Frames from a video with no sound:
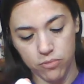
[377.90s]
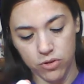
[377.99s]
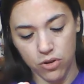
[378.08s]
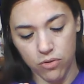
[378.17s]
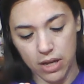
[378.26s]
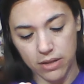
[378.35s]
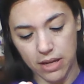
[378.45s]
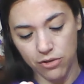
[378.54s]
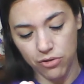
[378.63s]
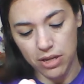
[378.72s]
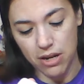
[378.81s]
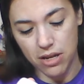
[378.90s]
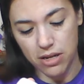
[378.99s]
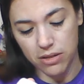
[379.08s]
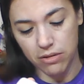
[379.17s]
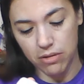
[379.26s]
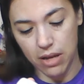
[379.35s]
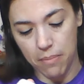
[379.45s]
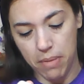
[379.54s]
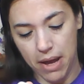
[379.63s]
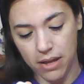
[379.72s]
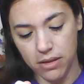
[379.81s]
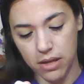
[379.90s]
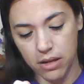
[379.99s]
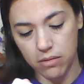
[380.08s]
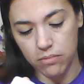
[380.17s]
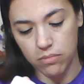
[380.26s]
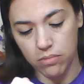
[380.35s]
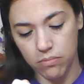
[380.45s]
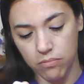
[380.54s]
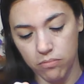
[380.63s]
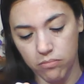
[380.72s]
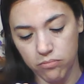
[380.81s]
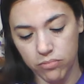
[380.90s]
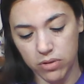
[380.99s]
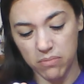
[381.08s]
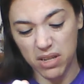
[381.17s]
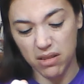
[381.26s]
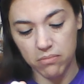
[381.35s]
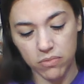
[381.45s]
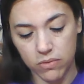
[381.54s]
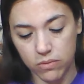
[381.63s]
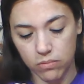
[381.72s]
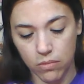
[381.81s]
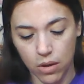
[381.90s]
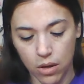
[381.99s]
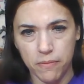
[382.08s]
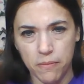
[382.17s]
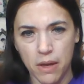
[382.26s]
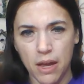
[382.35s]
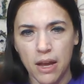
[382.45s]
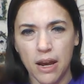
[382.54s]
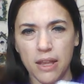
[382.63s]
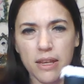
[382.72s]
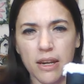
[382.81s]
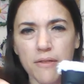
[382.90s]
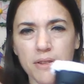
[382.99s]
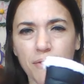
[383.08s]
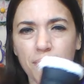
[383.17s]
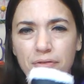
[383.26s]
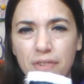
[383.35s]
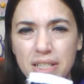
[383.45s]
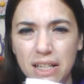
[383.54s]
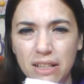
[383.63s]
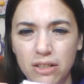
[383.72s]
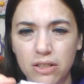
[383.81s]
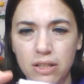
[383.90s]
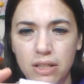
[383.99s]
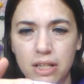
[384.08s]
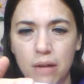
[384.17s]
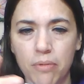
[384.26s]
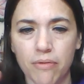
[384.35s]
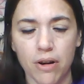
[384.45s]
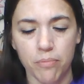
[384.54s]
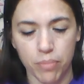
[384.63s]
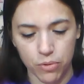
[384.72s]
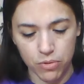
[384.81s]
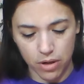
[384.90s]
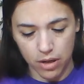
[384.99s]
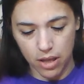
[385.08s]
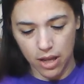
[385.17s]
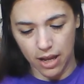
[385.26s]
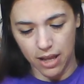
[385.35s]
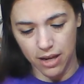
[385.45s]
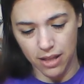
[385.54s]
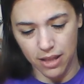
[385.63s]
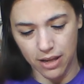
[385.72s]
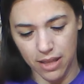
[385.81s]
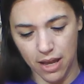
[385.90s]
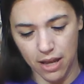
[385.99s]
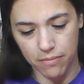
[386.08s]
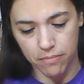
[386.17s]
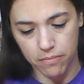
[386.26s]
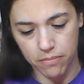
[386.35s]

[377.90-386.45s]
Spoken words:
So that's actually not necessarily a bad thing sometimes. And then it gives a fuzzy look to the top of our boot. Kind of like that.